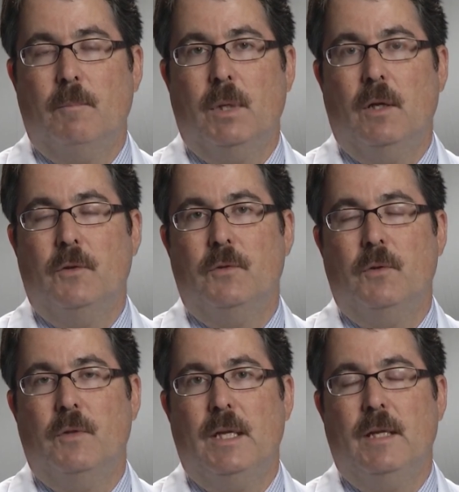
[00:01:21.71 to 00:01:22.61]
but
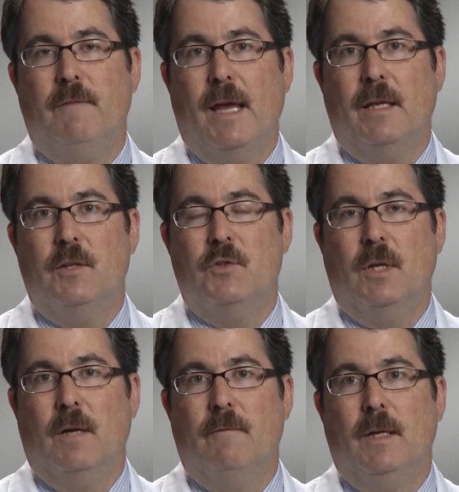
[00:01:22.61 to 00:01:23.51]
also the advantage
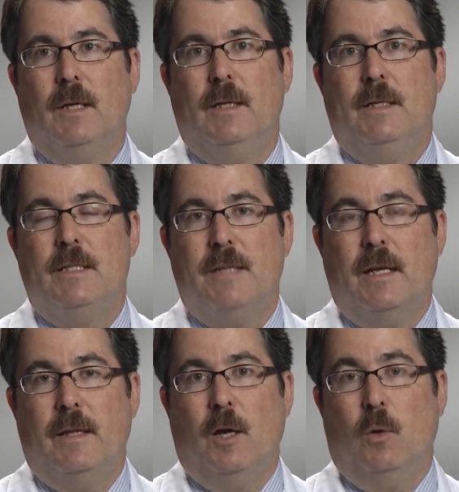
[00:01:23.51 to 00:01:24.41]
of state
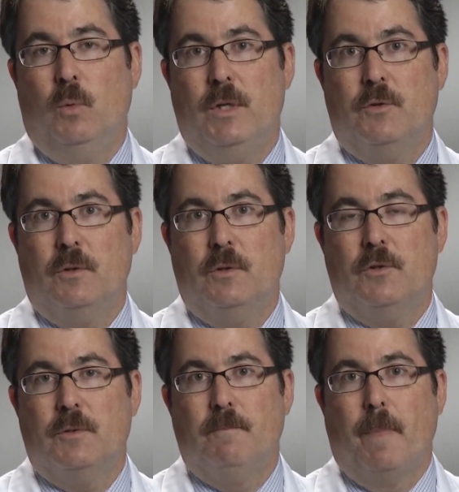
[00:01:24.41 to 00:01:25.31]
of the art research.